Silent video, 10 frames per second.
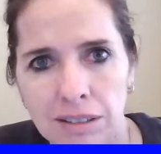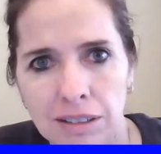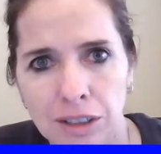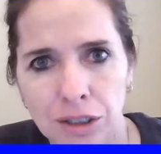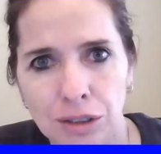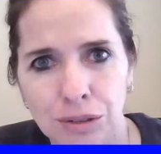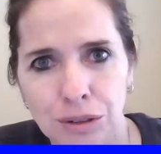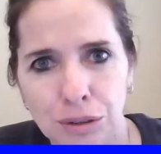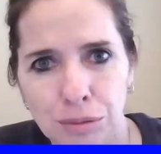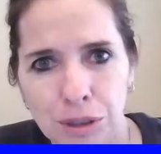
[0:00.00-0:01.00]
to
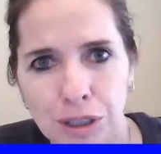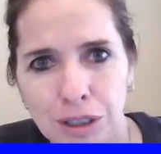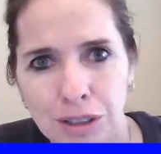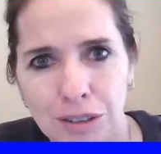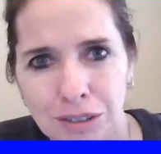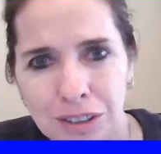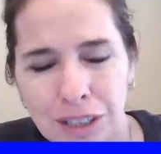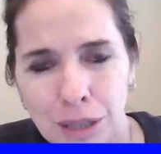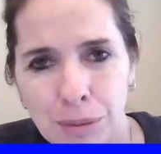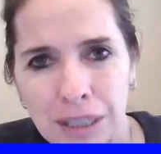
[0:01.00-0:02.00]
YouTube, set up a